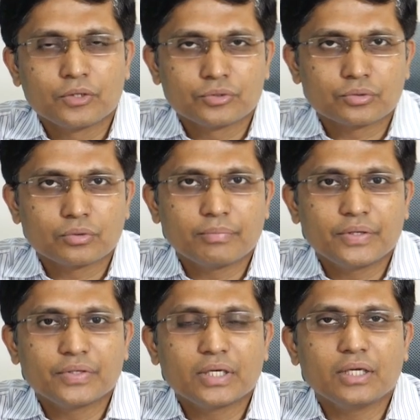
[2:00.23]
so
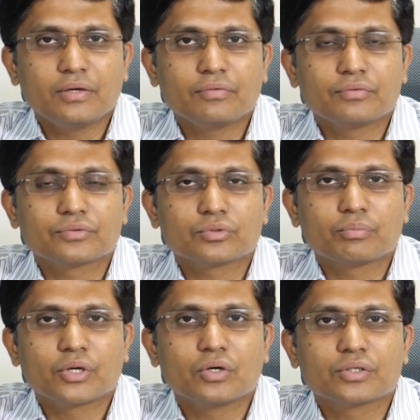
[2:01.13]
basically so
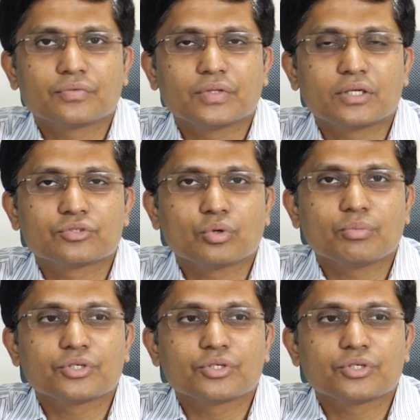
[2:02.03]
because of there is so